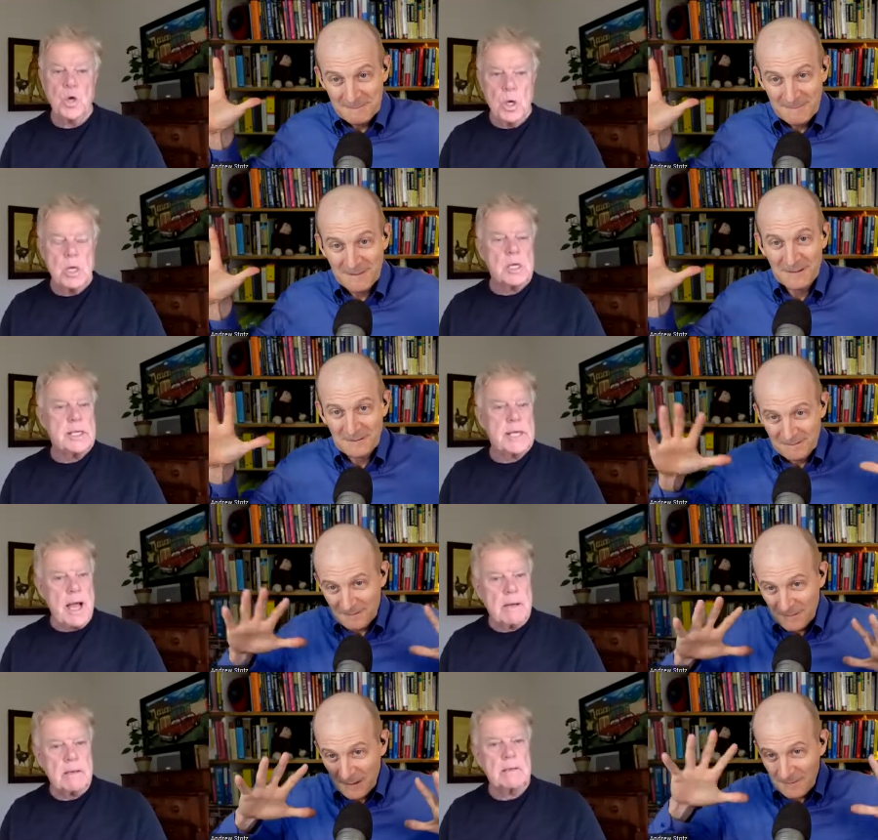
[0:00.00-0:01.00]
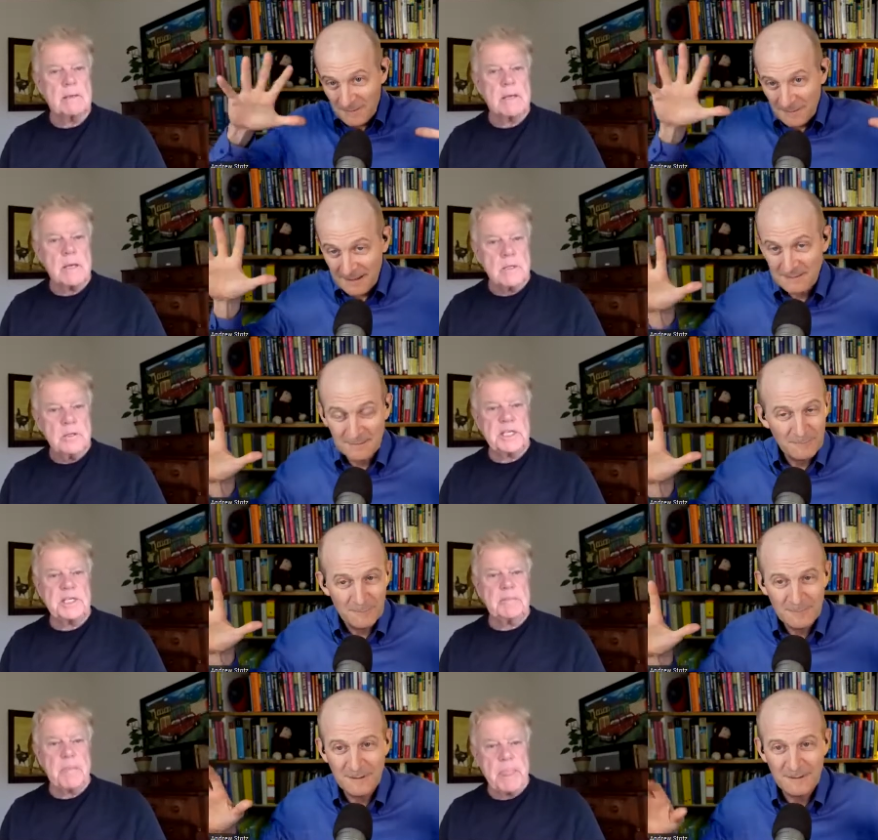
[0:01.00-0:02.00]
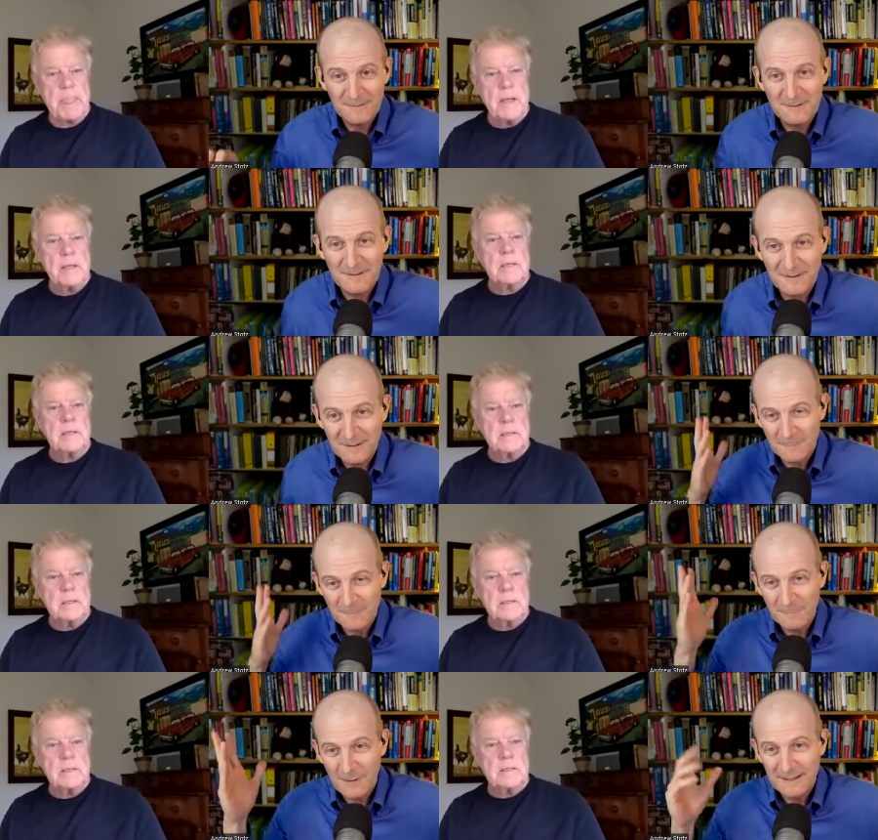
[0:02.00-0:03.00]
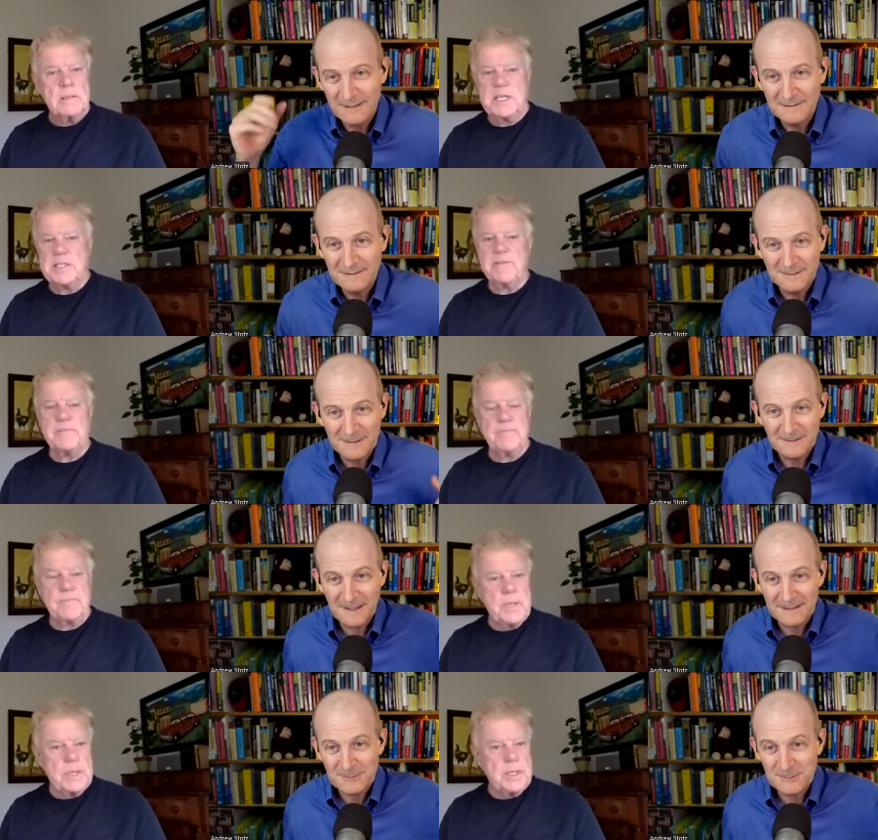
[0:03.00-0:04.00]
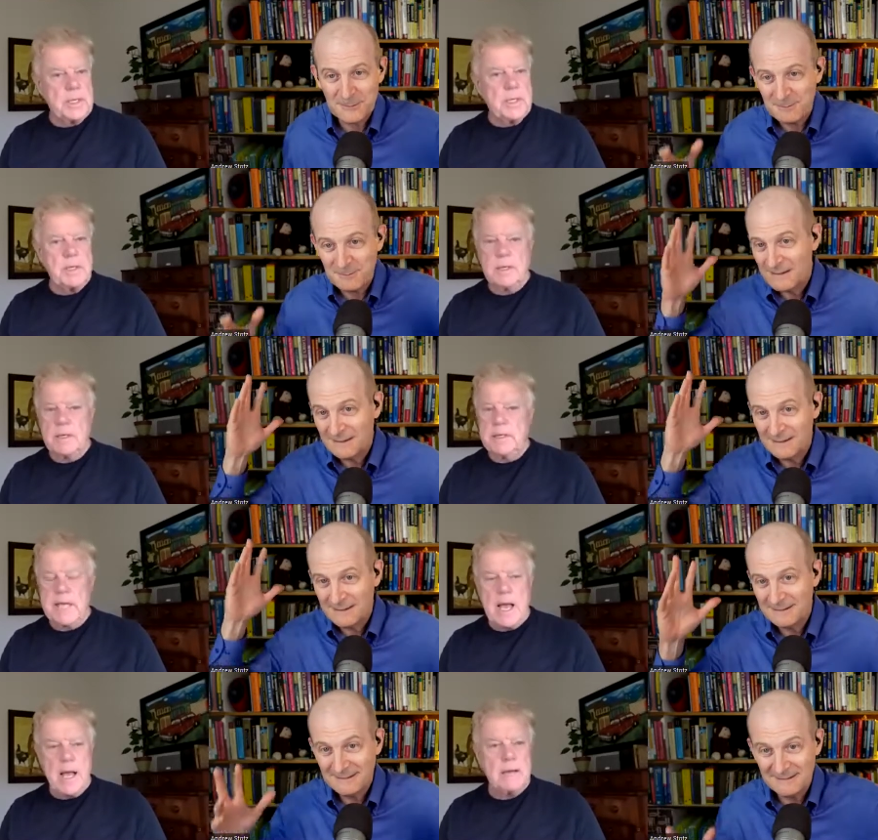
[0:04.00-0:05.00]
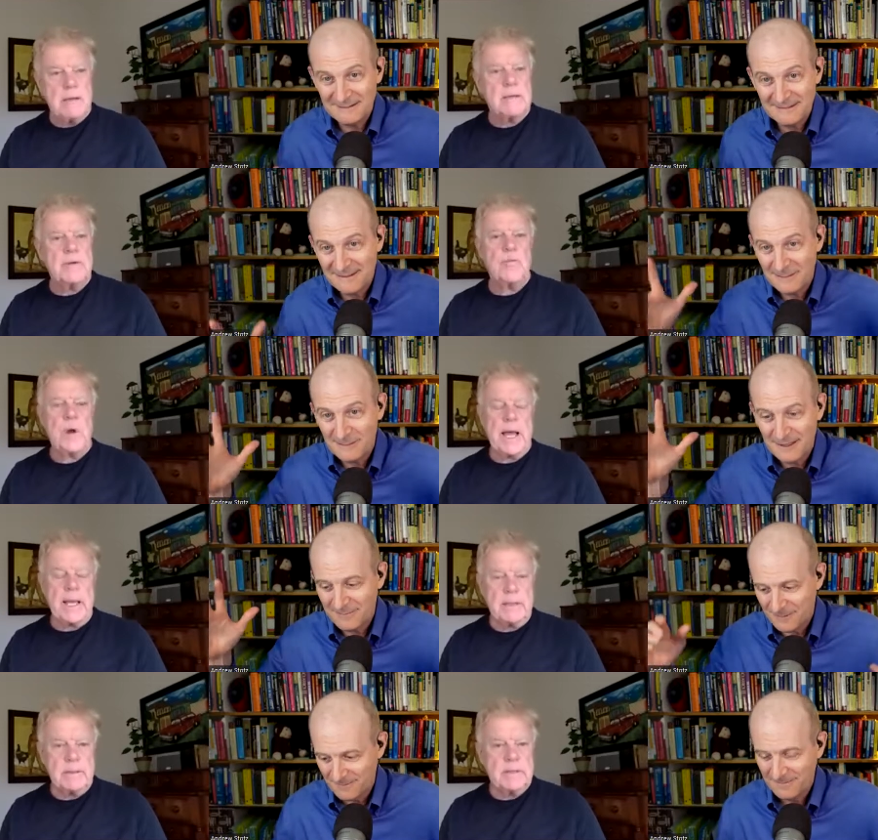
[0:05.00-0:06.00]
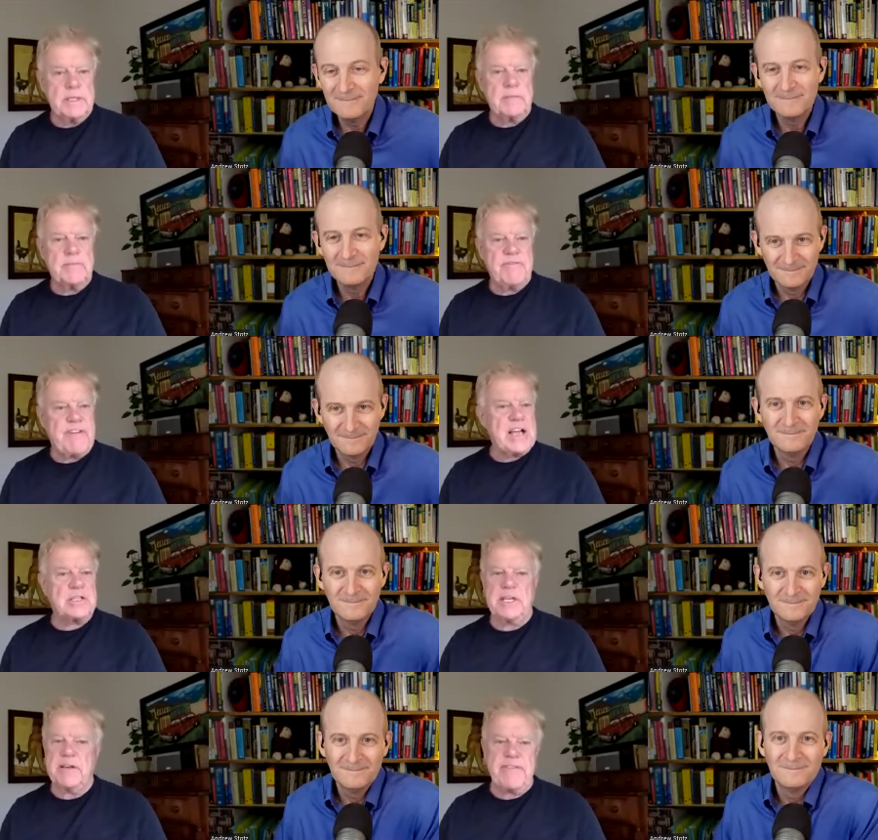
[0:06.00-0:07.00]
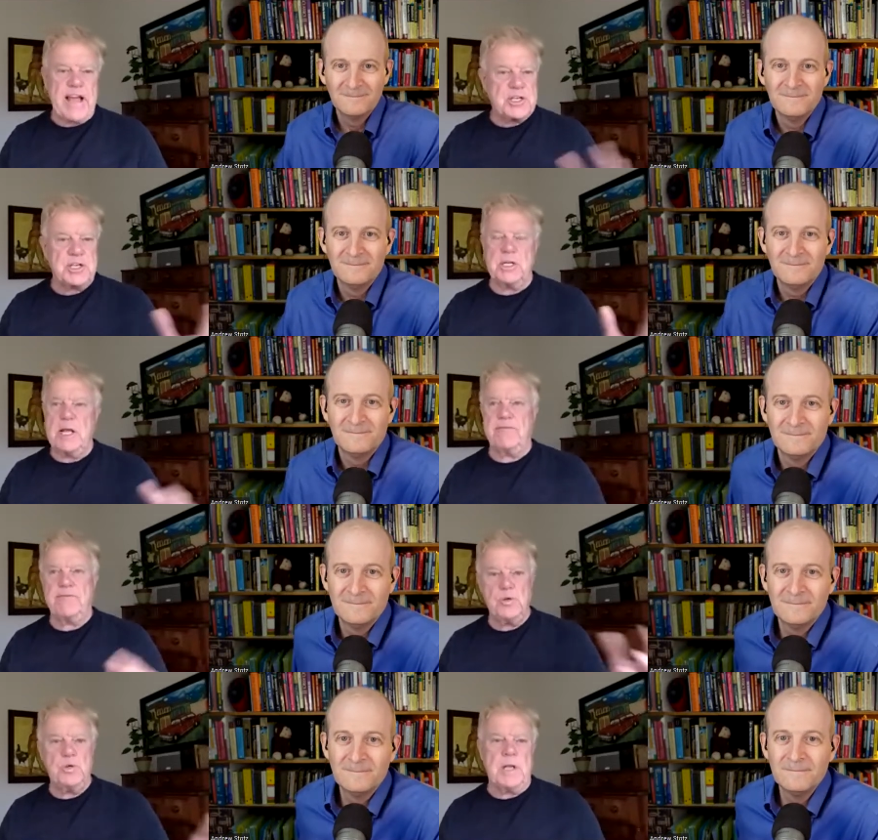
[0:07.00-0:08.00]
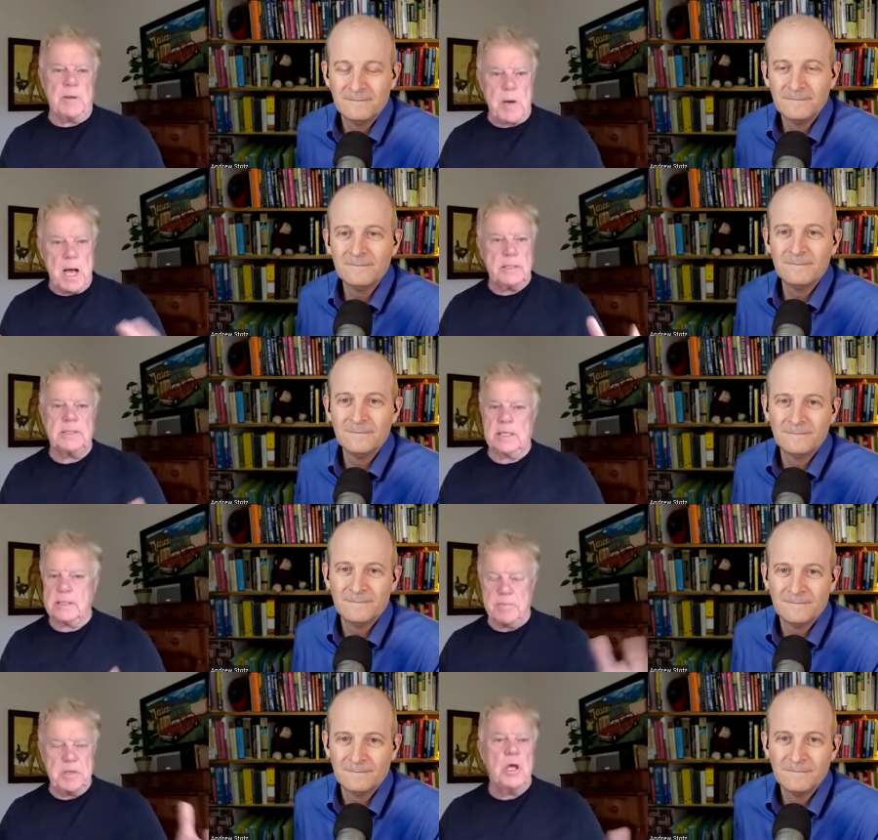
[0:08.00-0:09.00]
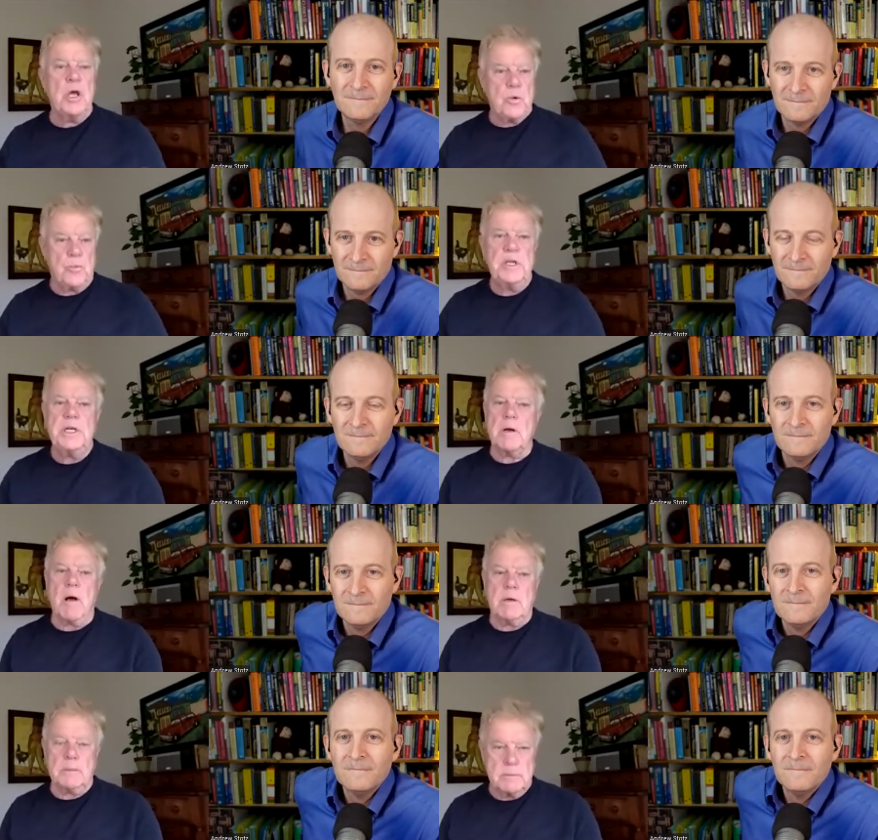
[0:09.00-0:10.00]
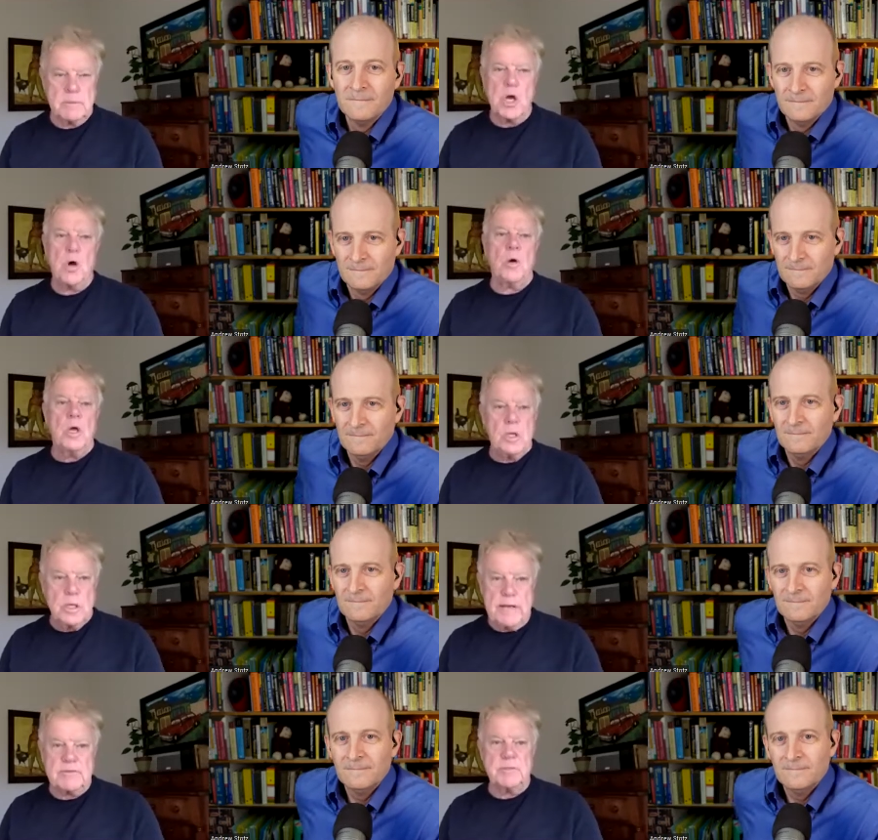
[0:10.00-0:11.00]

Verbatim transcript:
Speaker 1: the yeah. lots of different stuff that's going on from weddings to international politics to
Speaker 2: you know whatever. Right. look at fashion, at food, at politics. I mean, read it all. No, you have to